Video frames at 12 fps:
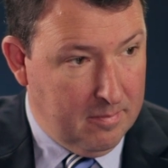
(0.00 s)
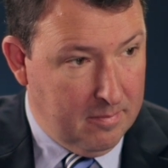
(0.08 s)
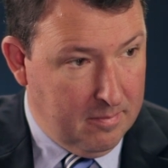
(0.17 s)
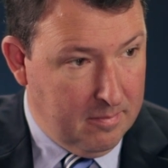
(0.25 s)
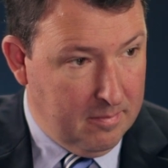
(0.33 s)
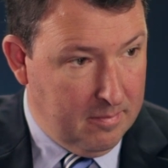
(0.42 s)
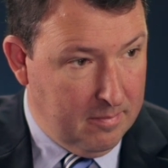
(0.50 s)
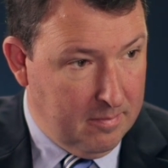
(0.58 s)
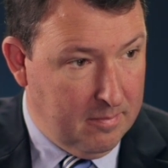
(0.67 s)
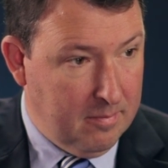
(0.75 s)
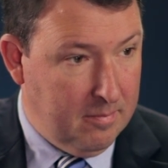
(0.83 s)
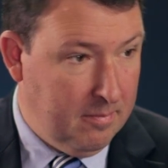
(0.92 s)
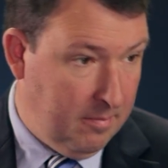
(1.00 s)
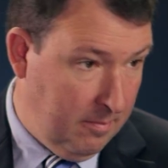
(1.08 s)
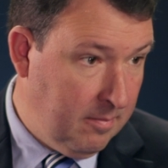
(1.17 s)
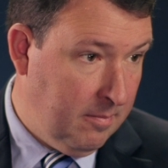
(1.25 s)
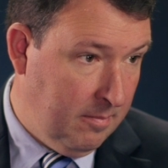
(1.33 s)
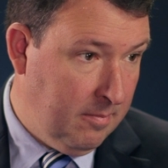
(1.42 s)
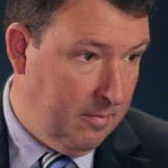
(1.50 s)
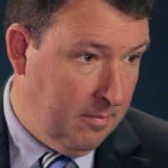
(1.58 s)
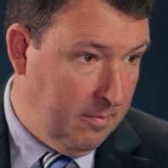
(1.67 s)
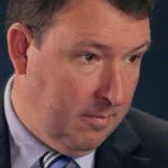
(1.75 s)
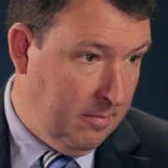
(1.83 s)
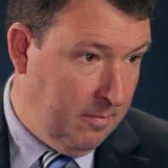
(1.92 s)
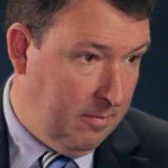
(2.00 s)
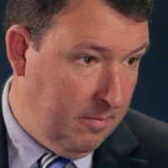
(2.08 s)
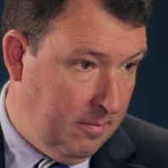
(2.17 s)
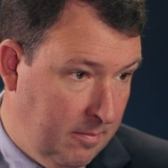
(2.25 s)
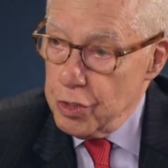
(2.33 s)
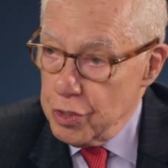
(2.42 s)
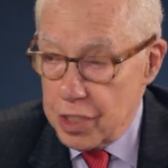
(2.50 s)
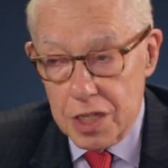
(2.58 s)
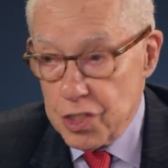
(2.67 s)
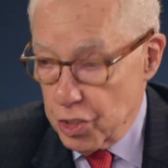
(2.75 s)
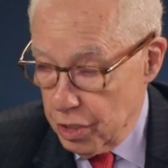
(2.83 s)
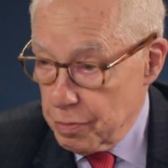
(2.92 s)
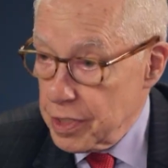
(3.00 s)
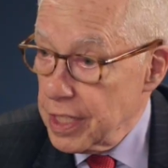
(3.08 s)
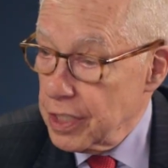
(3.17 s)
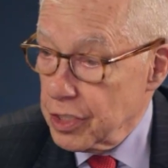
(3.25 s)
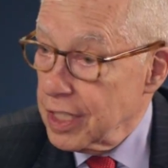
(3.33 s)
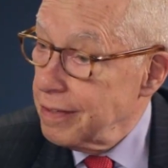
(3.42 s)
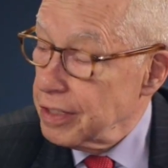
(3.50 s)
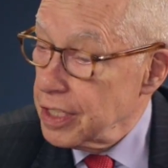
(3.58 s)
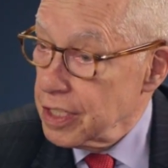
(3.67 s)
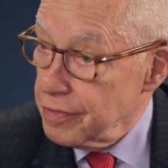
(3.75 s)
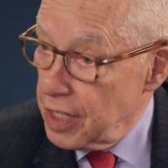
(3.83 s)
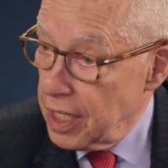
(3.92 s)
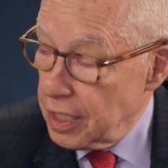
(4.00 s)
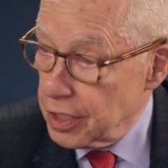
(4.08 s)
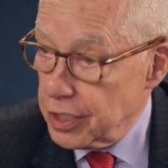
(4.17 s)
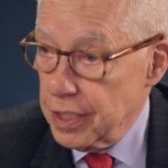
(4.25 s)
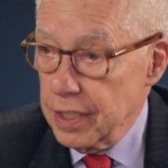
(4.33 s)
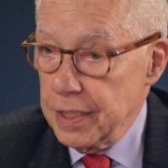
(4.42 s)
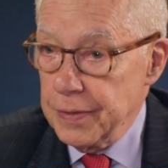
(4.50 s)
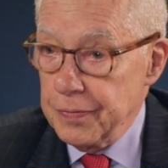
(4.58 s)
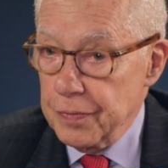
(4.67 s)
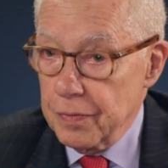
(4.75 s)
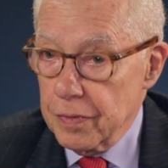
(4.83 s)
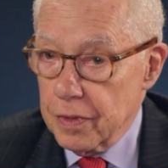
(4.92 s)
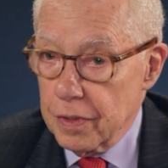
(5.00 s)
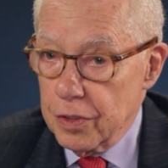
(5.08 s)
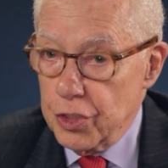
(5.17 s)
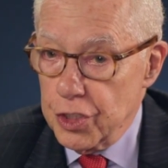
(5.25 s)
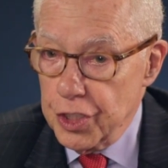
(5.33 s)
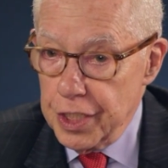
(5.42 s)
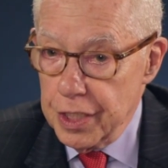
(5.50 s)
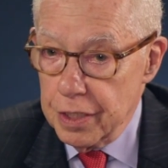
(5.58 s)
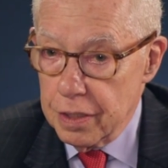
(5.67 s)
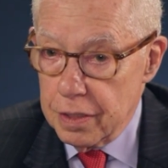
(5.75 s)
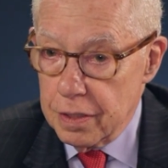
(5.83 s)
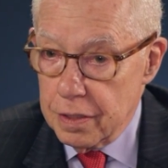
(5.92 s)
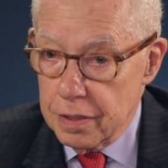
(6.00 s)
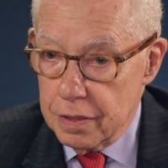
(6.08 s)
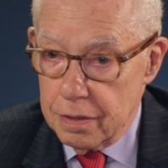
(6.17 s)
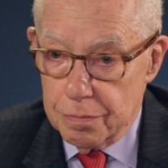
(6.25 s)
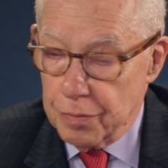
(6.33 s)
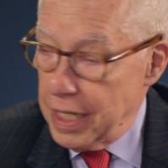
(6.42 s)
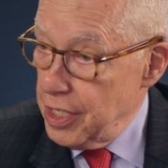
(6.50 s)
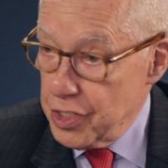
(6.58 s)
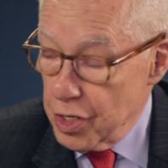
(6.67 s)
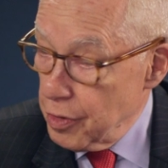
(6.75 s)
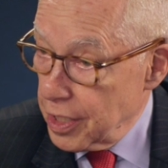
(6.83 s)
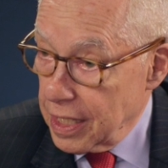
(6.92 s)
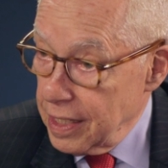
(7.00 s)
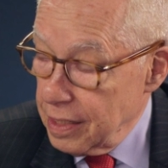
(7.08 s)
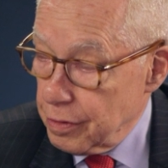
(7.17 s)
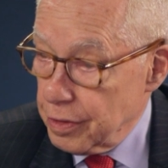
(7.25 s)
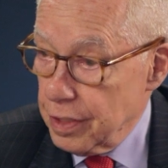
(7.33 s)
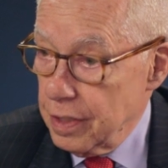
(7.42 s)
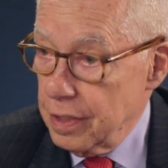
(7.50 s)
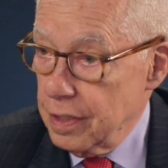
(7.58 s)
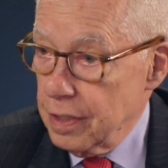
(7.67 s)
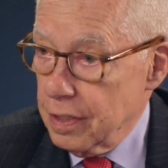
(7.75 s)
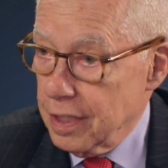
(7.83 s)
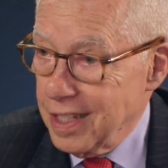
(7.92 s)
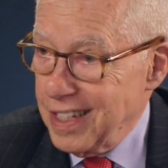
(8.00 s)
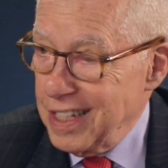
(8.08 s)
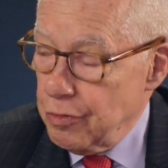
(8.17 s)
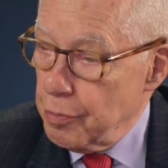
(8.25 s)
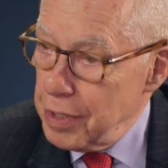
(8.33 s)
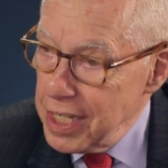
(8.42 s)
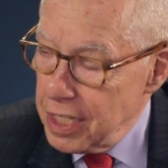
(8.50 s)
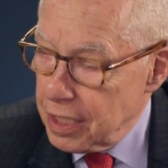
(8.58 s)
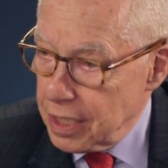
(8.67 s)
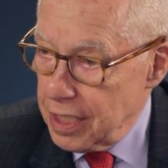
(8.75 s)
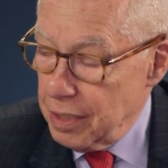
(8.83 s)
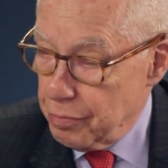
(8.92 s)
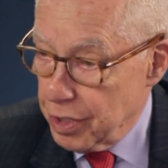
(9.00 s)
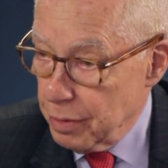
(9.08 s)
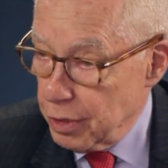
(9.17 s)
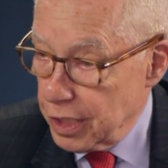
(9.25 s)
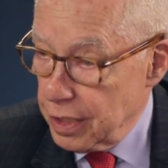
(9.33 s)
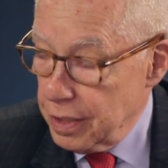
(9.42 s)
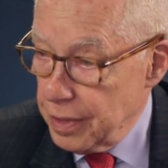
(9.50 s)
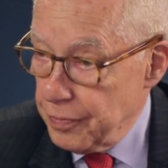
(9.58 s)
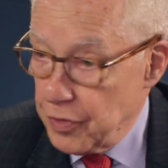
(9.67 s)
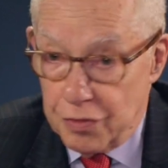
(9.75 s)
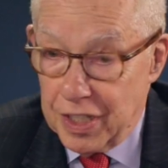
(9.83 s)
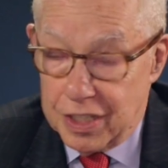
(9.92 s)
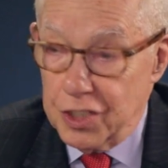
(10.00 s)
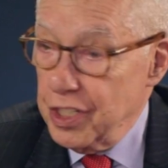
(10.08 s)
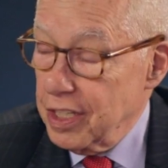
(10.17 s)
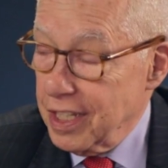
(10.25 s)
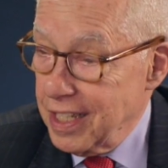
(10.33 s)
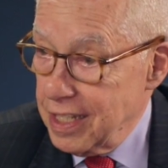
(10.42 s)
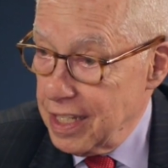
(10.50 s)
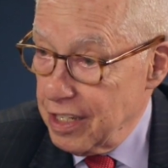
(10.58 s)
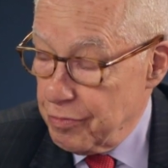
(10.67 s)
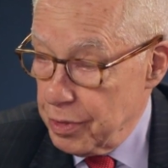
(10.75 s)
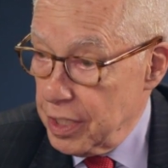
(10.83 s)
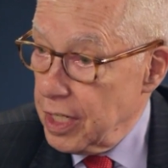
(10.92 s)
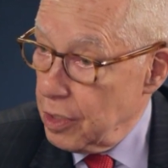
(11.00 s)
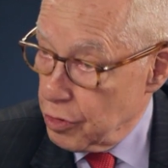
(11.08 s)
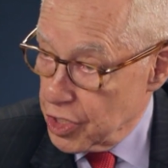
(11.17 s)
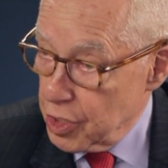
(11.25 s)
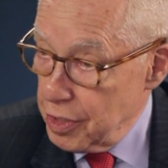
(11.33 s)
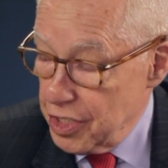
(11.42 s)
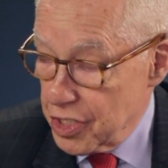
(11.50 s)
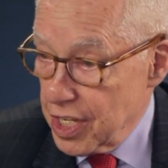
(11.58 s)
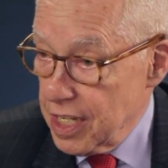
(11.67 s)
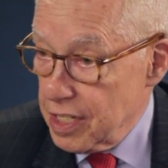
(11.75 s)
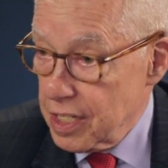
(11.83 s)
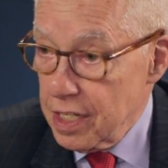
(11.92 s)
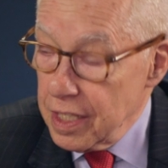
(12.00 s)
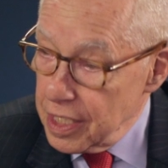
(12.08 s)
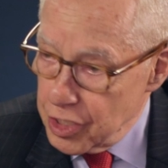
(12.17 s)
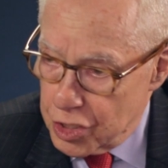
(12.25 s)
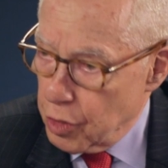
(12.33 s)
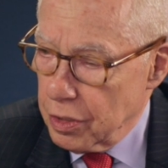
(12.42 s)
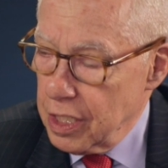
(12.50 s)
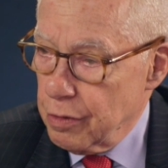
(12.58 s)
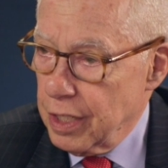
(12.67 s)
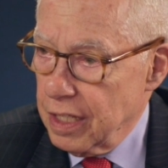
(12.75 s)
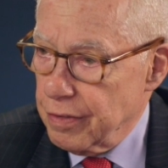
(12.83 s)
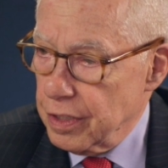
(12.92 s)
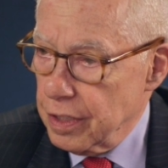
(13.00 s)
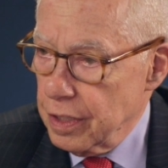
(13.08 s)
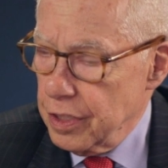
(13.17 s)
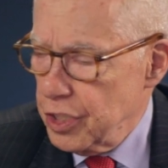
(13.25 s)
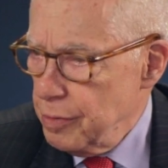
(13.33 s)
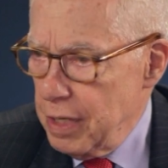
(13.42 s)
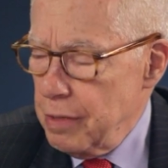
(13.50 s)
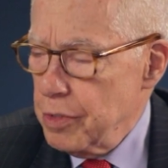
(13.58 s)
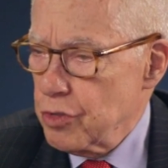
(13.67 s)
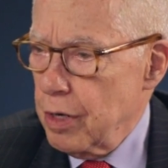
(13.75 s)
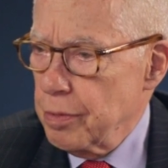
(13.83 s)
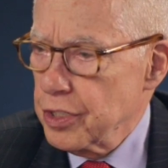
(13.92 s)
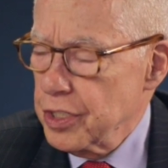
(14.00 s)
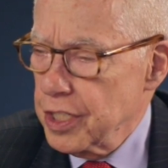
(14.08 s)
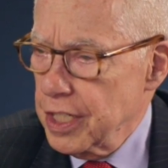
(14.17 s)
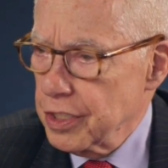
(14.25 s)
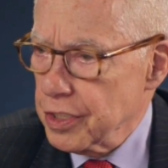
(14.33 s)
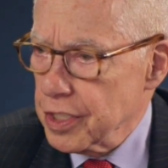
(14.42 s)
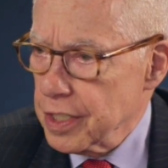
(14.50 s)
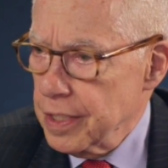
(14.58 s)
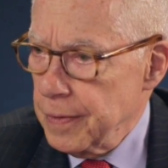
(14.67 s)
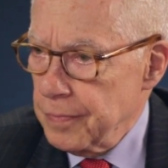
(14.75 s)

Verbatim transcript: uh, destruction of documents can be used as circumstantial evidence of knowledge. She, by his own account, lied repeatedly in public the fact that she didn't lie to the FBI, or so he says, is totally irrelevant. She made misrepresentations.